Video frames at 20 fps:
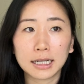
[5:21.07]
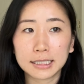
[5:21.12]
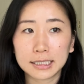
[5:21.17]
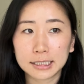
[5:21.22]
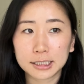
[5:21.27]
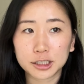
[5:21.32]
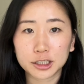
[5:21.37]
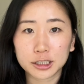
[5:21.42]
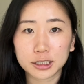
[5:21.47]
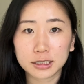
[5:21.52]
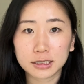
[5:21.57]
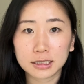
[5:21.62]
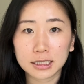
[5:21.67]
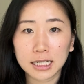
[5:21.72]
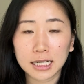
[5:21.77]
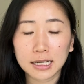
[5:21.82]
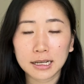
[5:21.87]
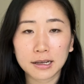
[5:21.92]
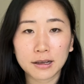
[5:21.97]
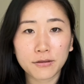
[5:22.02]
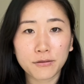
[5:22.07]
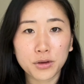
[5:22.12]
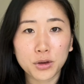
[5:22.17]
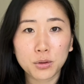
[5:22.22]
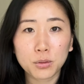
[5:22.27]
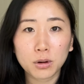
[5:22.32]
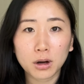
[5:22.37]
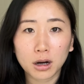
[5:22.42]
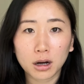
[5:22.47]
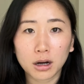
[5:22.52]
Additionally, if
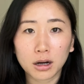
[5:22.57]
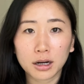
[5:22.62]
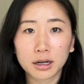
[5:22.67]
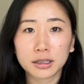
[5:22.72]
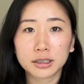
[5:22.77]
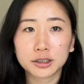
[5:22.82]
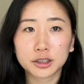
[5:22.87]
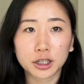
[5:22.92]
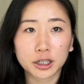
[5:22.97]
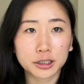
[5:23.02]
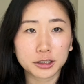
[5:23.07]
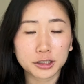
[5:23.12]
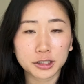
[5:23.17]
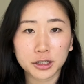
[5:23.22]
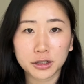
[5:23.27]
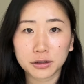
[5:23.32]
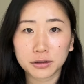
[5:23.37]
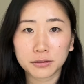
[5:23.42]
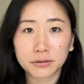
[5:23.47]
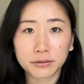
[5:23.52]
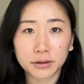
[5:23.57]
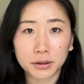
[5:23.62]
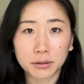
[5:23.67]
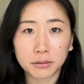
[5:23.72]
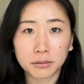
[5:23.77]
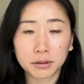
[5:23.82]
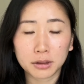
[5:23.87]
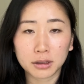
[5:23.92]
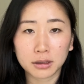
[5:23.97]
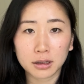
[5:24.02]
you are charging your
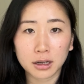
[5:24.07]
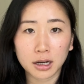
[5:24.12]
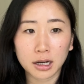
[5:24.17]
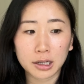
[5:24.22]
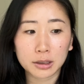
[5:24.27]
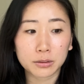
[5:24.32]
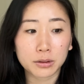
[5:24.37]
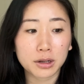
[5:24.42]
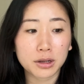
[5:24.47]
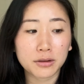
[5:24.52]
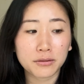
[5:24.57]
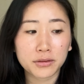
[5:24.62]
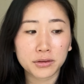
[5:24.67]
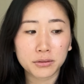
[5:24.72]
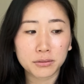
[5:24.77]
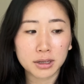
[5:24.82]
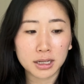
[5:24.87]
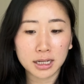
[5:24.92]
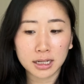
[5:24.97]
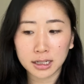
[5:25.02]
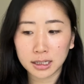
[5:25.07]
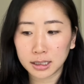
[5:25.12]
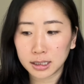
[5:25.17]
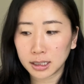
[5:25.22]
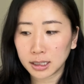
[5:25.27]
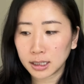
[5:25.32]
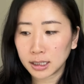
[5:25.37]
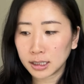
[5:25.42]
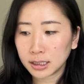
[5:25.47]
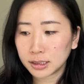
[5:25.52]
phone a lot, or if you need
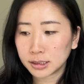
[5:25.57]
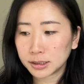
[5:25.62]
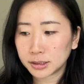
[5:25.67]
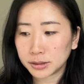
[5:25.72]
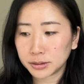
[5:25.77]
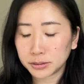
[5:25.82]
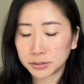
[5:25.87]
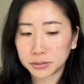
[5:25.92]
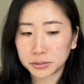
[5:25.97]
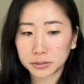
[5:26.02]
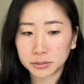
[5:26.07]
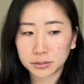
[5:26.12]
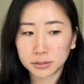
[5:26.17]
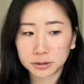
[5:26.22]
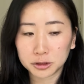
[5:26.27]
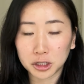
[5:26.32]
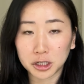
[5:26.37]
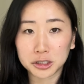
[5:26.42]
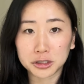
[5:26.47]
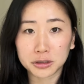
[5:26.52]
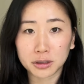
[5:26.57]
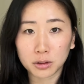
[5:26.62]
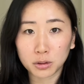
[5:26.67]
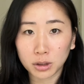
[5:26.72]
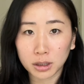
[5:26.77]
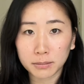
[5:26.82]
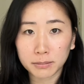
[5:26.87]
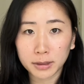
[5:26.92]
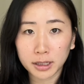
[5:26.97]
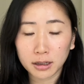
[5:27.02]
to charge your
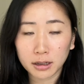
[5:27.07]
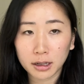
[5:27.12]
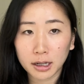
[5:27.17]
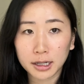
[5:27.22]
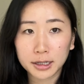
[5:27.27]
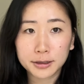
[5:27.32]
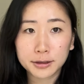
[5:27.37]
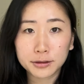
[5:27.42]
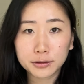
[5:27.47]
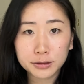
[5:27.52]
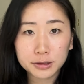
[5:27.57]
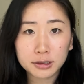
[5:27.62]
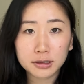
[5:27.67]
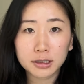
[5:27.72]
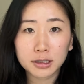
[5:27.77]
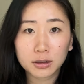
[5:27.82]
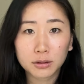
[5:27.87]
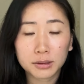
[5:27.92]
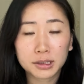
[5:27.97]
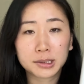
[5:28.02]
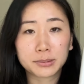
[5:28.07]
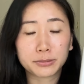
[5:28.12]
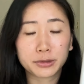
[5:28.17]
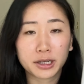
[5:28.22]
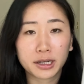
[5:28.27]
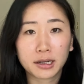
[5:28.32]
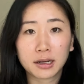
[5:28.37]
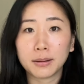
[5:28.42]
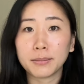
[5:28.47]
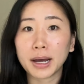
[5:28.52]
equipment, I usually always
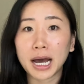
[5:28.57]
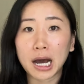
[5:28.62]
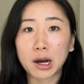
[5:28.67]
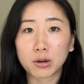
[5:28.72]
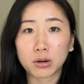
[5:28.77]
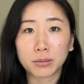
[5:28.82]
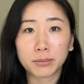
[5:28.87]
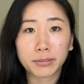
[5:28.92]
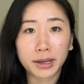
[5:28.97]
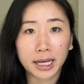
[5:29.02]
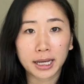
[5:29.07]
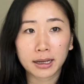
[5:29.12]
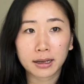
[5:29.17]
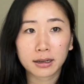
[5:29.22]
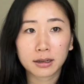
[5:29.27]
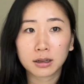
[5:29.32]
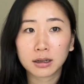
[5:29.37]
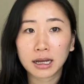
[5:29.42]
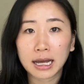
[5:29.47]
bring a power bank.